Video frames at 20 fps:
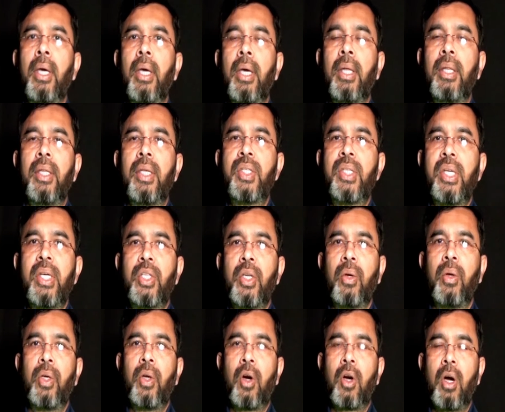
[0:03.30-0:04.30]
In this session,
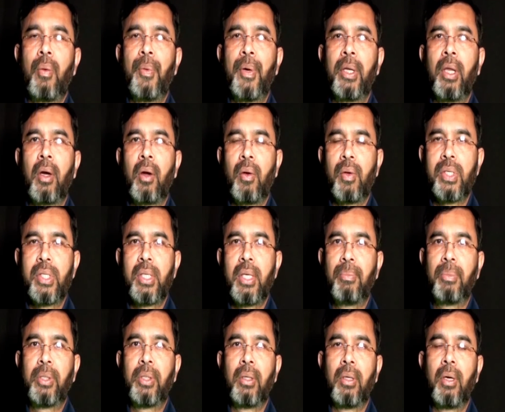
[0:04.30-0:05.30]
we talk about the
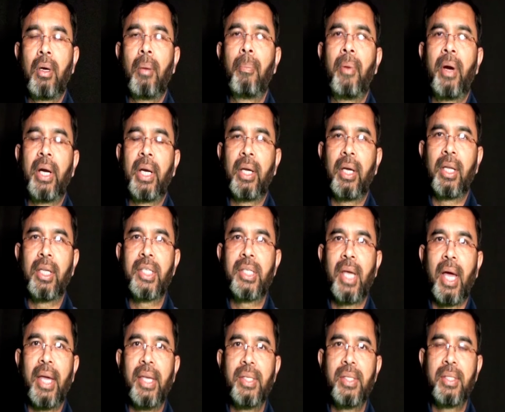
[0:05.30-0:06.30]
concept of particle
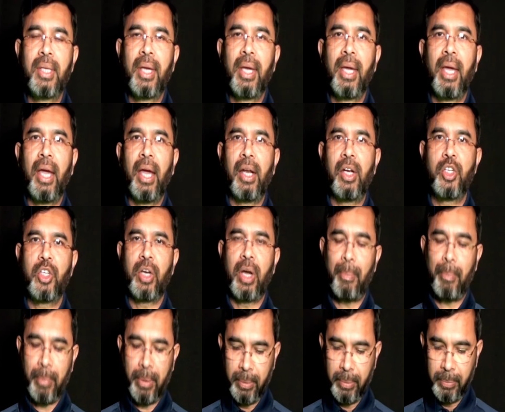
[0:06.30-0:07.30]
size and shape.